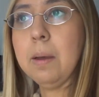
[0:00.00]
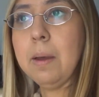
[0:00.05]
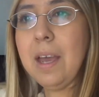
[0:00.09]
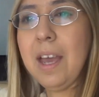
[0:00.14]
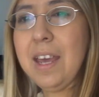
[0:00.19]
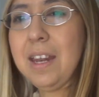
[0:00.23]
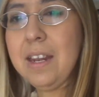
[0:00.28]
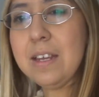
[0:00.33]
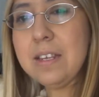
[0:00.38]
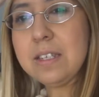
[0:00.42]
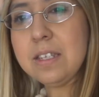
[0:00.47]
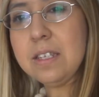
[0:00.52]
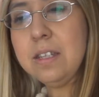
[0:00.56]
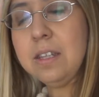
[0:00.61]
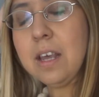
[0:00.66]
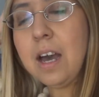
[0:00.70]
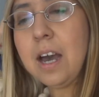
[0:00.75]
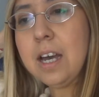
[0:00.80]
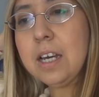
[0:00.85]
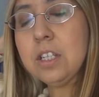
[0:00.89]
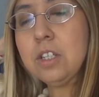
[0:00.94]
and it's
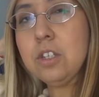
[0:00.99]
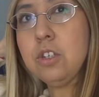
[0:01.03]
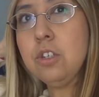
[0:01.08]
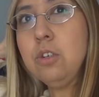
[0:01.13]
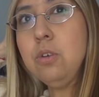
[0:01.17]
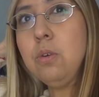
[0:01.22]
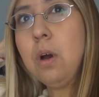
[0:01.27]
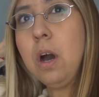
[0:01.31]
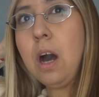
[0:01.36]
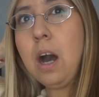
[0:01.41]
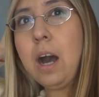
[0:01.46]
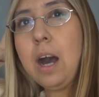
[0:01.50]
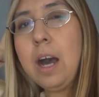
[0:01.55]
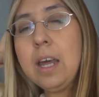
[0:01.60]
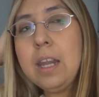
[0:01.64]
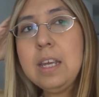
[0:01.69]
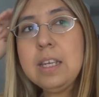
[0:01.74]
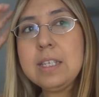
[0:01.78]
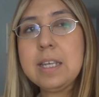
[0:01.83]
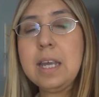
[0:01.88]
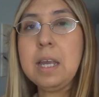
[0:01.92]
not too
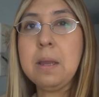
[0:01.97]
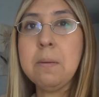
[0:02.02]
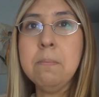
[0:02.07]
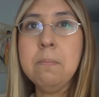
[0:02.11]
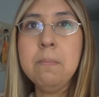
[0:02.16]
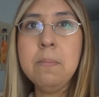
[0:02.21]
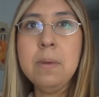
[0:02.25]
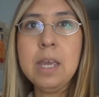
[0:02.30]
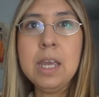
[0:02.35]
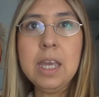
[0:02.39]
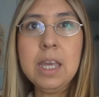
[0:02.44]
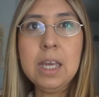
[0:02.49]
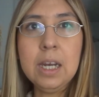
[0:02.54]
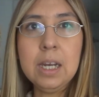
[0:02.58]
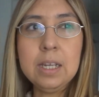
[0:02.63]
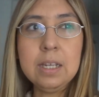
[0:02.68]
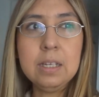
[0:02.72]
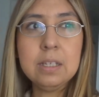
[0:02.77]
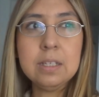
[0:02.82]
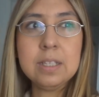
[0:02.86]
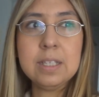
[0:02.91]
hot. It's like mid
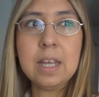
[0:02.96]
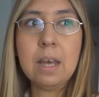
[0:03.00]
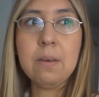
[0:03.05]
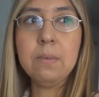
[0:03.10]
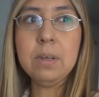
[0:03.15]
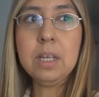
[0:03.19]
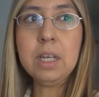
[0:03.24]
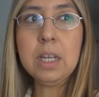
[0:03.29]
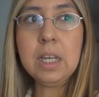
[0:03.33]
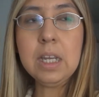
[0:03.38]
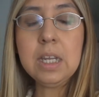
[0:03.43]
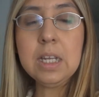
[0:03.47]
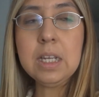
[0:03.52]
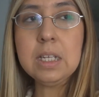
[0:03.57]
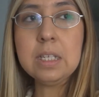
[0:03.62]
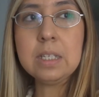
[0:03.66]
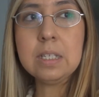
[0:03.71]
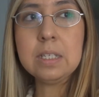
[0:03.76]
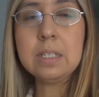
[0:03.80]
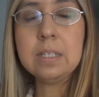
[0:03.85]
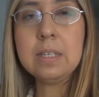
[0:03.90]

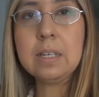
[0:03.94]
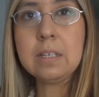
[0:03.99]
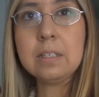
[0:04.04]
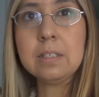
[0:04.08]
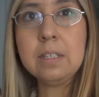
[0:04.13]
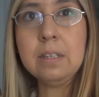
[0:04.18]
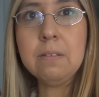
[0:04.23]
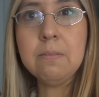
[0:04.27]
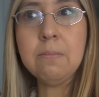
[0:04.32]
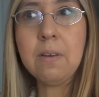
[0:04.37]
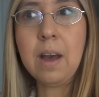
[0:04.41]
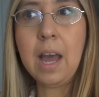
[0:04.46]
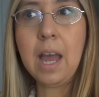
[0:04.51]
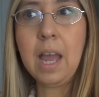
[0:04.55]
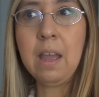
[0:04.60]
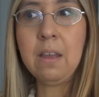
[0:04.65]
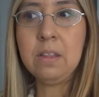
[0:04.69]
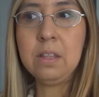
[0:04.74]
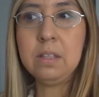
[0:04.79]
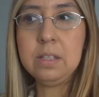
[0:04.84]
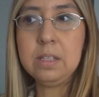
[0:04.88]
70s,
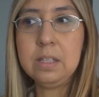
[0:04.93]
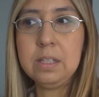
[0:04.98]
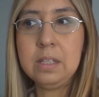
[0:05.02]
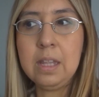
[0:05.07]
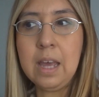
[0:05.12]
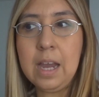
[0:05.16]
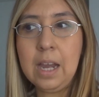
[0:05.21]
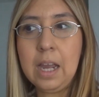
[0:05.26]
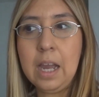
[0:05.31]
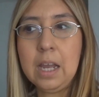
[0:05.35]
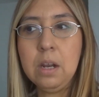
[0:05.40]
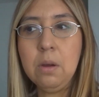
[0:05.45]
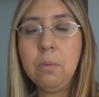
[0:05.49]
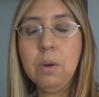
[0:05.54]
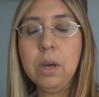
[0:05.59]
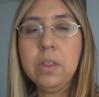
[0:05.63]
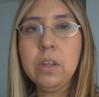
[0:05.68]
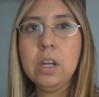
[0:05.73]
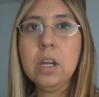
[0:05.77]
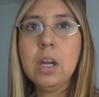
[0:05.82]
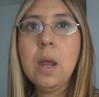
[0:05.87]
65, that kind of
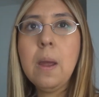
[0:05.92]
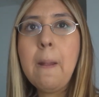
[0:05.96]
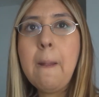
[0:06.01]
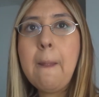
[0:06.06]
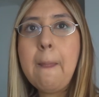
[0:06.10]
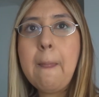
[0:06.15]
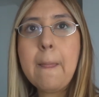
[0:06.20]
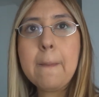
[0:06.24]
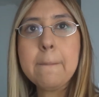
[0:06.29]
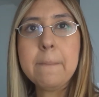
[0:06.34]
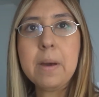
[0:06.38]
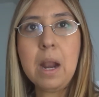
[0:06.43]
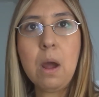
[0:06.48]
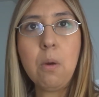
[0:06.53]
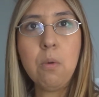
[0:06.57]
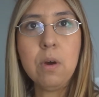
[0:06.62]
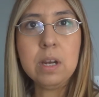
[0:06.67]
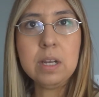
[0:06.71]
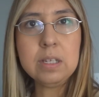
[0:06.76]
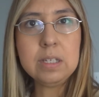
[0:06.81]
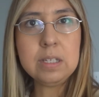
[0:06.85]
weather. But I
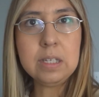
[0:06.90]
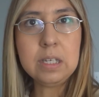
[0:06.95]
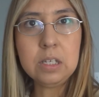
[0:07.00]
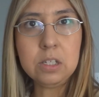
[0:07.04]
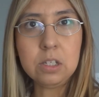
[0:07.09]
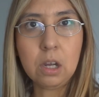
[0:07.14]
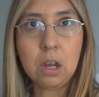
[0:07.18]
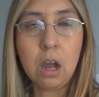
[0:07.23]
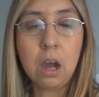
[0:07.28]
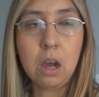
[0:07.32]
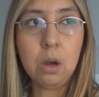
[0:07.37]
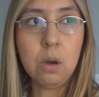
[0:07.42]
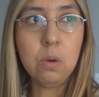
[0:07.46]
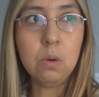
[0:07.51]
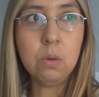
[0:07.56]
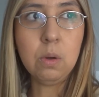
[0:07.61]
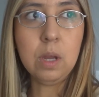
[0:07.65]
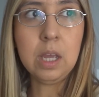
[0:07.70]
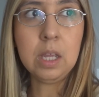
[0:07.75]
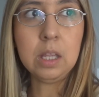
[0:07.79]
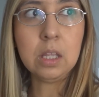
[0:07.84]
want to see
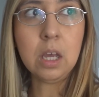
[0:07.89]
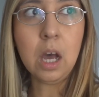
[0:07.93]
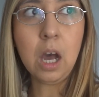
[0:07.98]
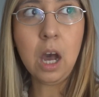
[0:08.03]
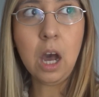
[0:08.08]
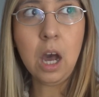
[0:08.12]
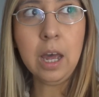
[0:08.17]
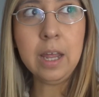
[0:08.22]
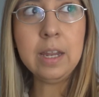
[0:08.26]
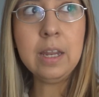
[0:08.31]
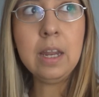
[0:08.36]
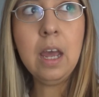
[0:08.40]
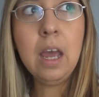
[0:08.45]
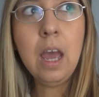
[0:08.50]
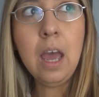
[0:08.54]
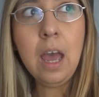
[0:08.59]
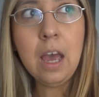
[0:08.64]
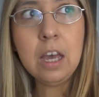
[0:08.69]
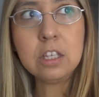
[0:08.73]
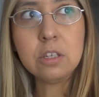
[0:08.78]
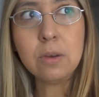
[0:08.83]
Chicago in the hot
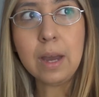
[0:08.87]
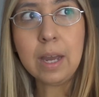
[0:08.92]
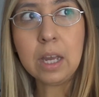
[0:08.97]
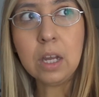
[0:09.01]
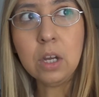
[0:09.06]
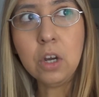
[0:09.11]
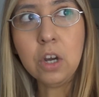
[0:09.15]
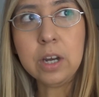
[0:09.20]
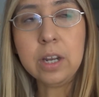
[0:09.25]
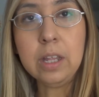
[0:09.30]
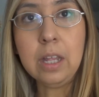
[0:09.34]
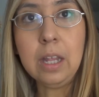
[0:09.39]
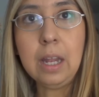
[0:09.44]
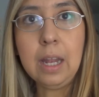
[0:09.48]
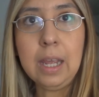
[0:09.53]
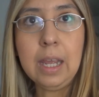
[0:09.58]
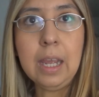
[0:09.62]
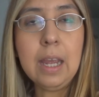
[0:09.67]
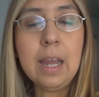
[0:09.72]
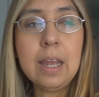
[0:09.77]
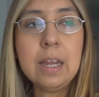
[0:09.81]
so I can go to the
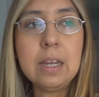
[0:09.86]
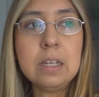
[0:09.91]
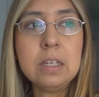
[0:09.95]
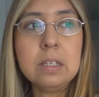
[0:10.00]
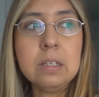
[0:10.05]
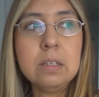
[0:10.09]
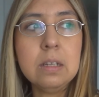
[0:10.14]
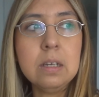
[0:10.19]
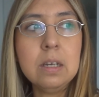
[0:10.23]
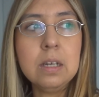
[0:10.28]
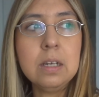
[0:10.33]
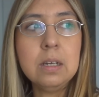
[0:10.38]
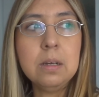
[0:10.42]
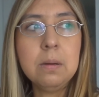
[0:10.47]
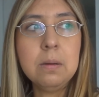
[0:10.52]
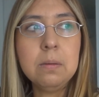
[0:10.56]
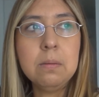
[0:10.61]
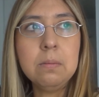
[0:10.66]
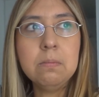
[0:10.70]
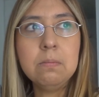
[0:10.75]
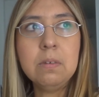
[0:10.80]
lake and
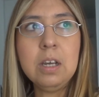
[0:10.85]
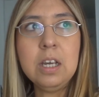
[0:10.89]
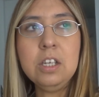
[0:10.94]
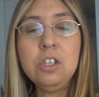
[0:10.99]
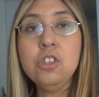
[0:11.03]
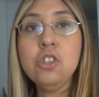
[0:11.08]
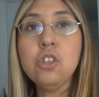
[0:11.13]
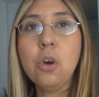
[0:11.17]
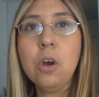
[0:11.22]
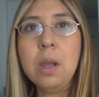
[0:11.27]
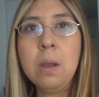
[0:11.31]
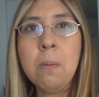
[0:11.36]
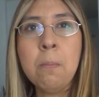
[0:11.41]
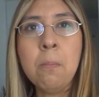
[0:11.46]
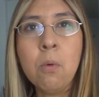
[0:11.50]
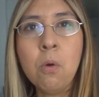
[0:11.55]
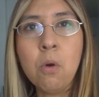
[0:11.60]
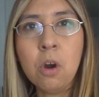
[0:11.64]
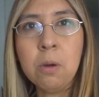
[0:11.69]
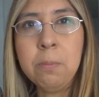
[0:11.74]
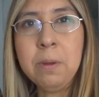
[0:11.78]
enjoy it
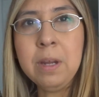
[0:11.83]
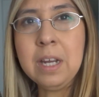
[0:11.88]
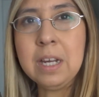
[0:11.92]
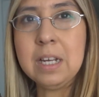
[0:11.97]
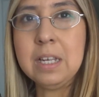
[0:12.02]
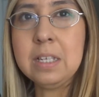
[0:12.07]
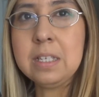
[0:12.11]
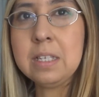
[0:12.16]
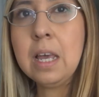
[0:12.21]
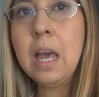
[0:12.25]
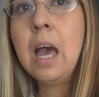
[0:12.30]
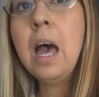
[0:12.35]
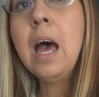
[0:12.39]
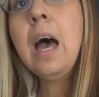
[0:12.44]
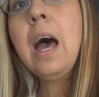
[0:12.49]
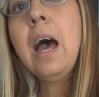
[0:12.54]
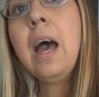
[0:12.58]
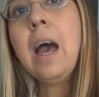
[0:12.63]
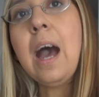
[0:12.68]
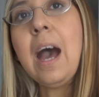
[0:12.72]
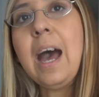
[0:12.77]
more because
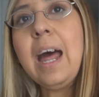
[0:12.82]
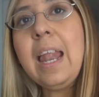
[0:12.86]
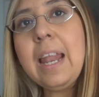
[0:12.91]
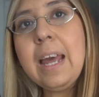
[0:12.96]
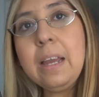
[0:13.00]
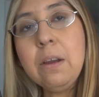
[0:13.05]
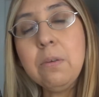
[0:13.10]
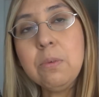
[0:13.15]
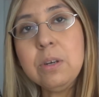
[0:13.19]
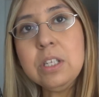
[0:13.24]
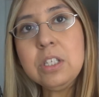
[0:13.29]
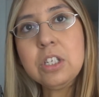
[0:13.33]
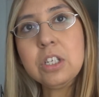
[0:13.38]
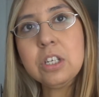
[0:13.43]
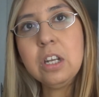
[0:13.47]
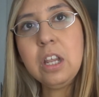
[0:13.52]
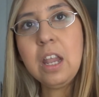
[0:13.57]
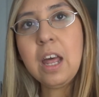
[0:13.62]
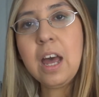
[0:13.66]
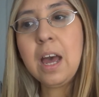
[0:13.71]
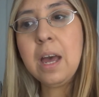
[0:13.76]
I like winter
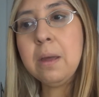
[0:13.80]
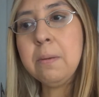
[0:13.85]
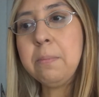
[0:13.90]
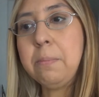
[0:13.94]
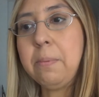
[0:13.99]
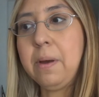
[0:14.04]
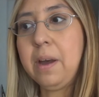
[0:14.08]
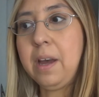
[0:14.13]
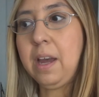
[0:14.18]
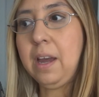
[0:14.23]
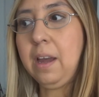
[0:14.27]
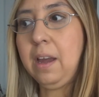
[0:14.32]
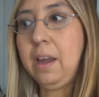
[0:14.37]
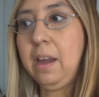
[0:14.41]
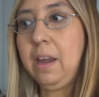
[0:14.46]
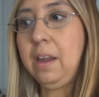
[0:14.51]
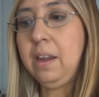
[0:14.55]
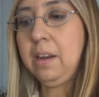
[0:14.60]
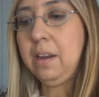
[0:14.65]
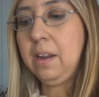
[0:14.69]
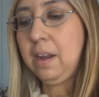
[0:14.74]
a lot,
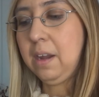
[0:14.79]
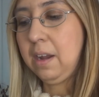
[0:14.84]
but